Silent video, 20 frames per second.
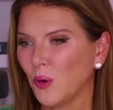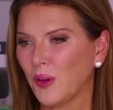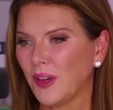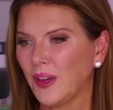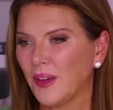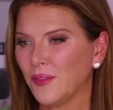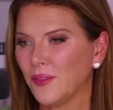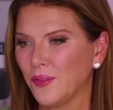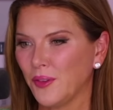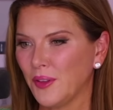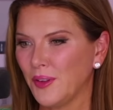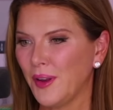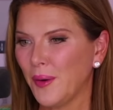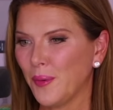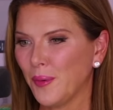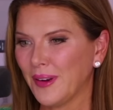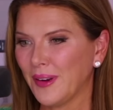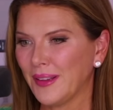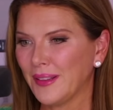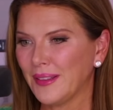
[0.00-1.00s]
working for the
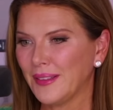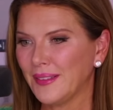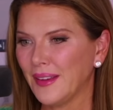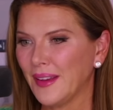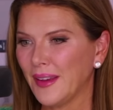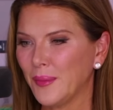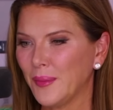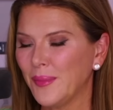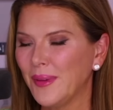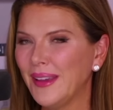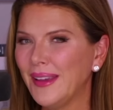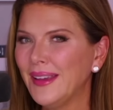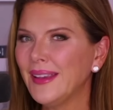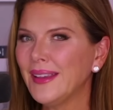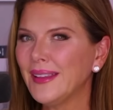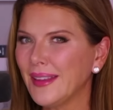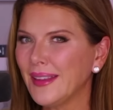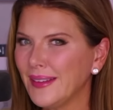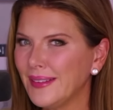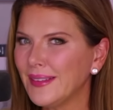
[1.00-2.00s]
network at the time,
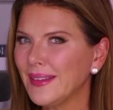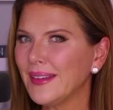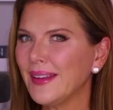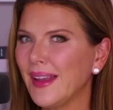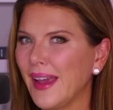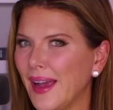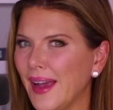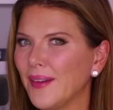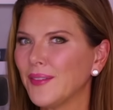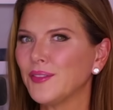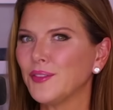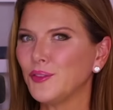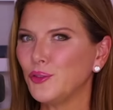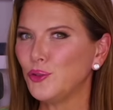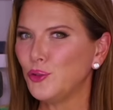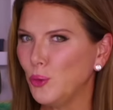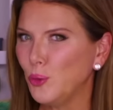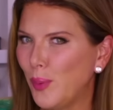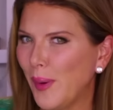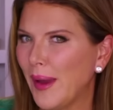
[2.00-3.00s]
they did have
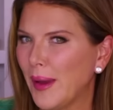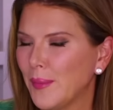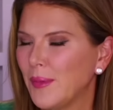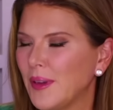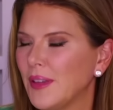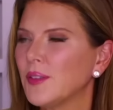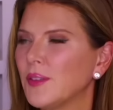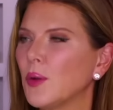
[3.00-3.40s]
to pay me.